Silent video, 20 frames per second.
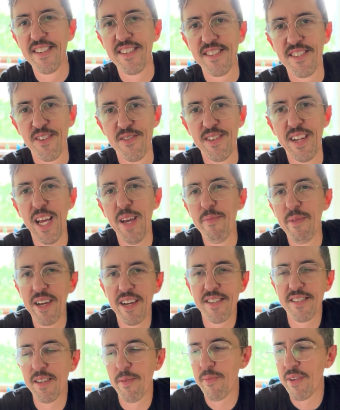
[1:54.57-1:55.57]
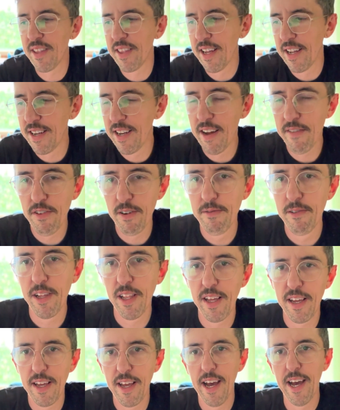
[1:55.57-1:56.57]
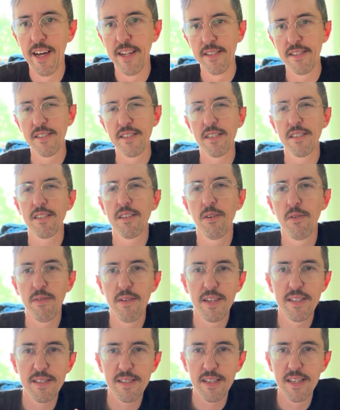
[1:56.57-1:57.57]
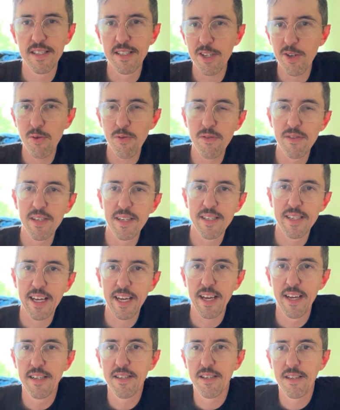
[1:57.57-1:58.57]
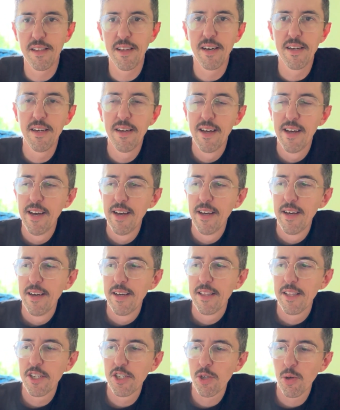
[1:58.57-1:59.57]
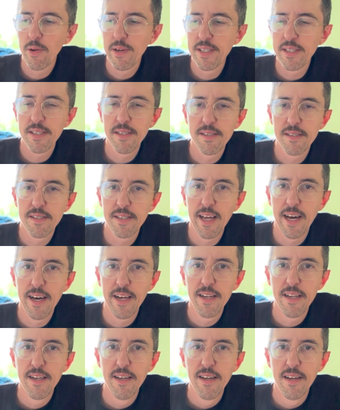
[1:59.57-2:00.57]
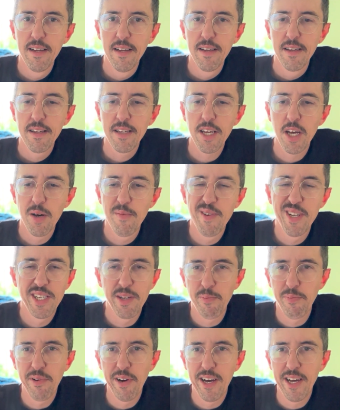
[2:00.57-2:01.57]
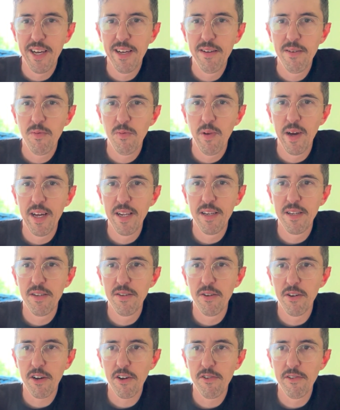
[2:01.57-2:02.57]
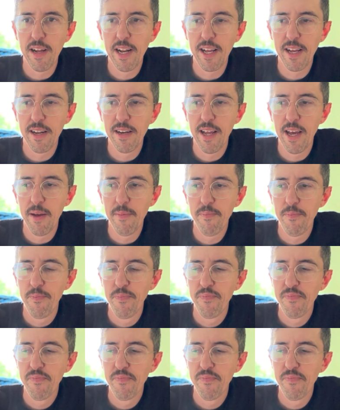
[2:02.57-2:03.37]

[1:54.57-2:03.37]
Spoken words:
So naming is something that never really ends. So it's cool to dig into the choices that come into play when you're creating a name.